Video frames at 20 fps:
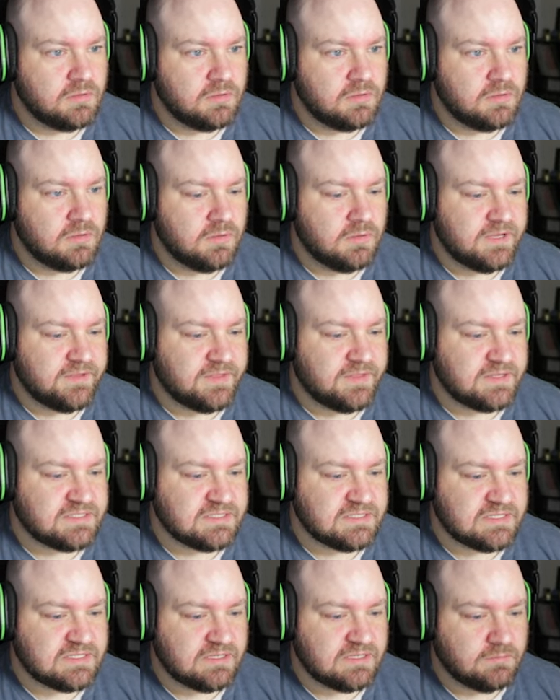Oh, hey, that's
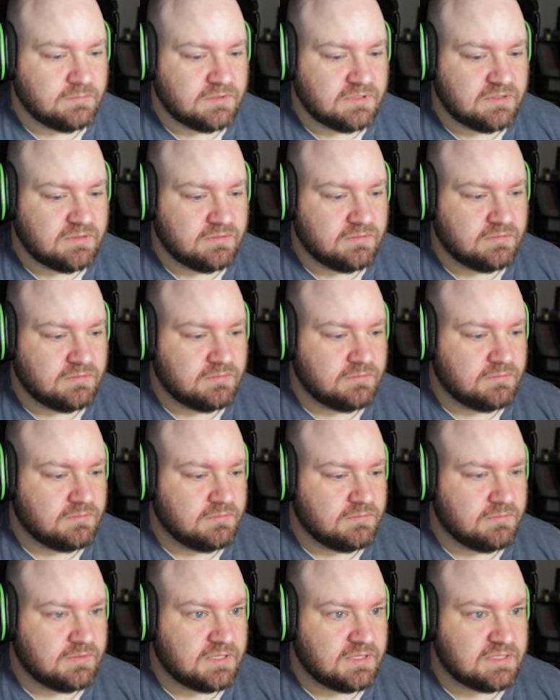exactly what
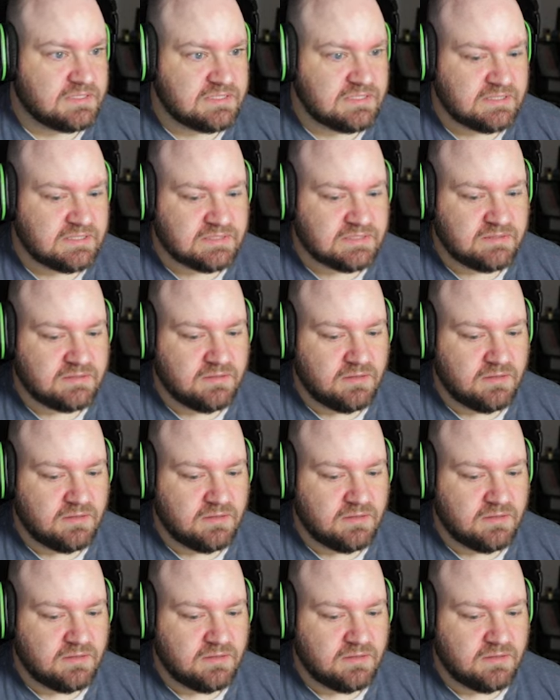that says.